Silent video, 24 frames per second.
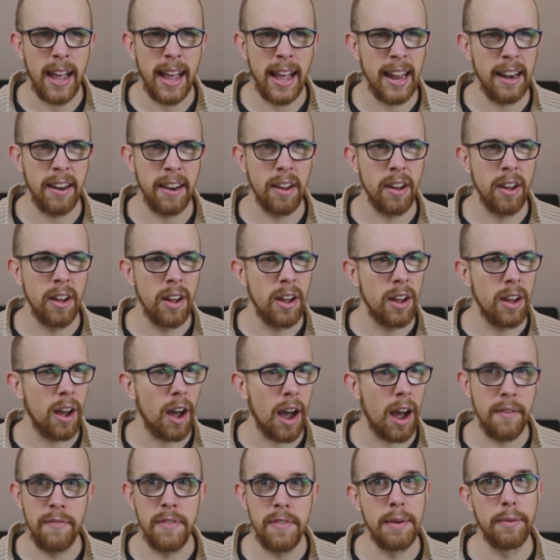And
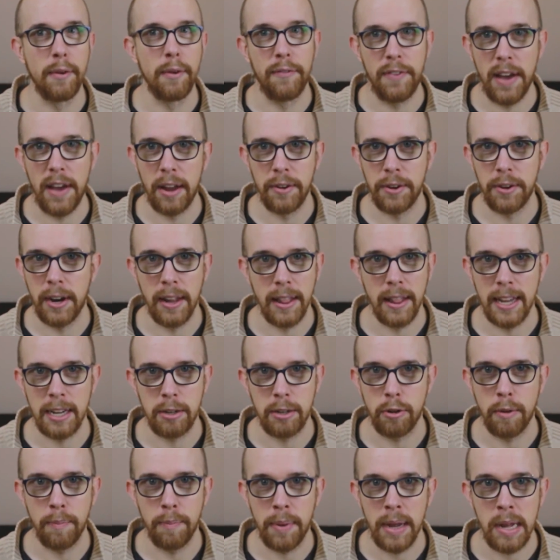I've never found an
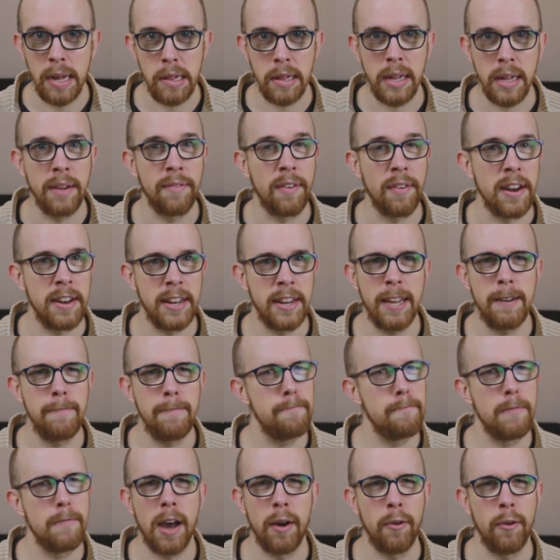Electrum piece, and if I
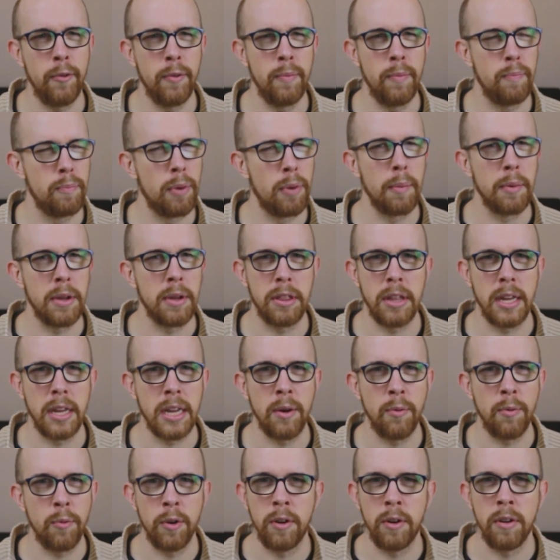did, I would probably
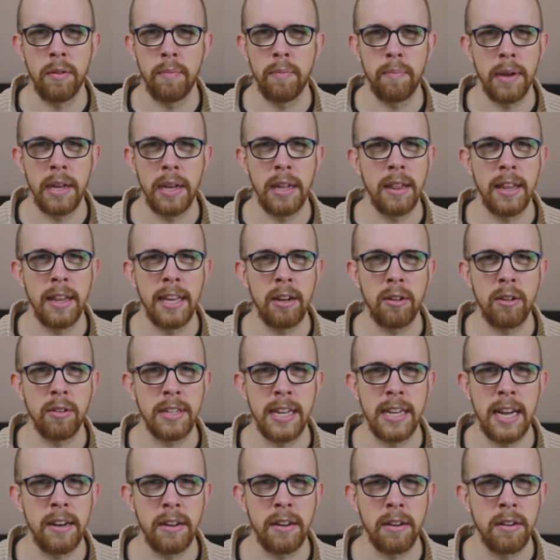think it wouldn't be legal
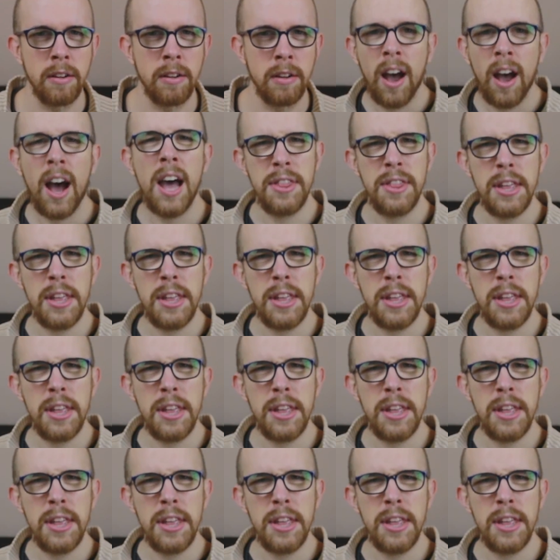tender.